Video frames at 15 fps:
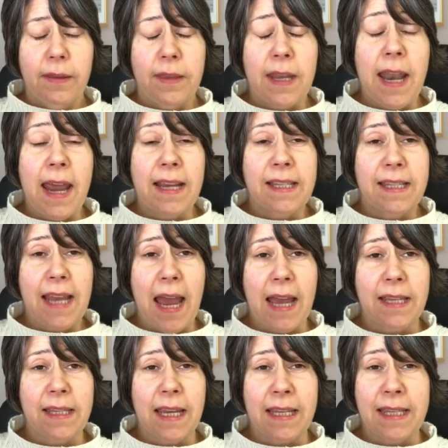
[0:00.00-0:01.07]
The next
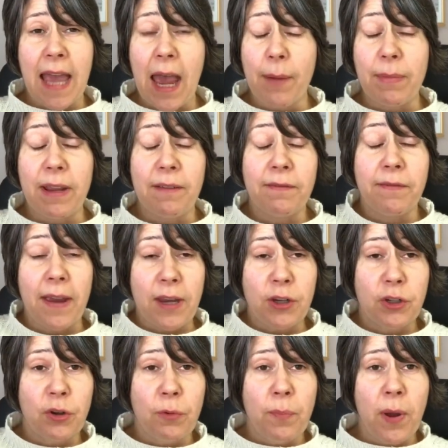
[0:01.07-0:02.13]
task is, how many
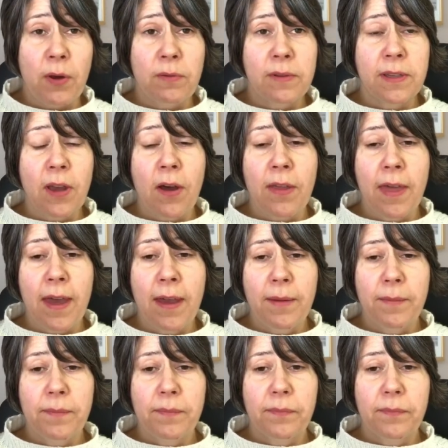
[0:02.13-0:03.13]
facial bones are there?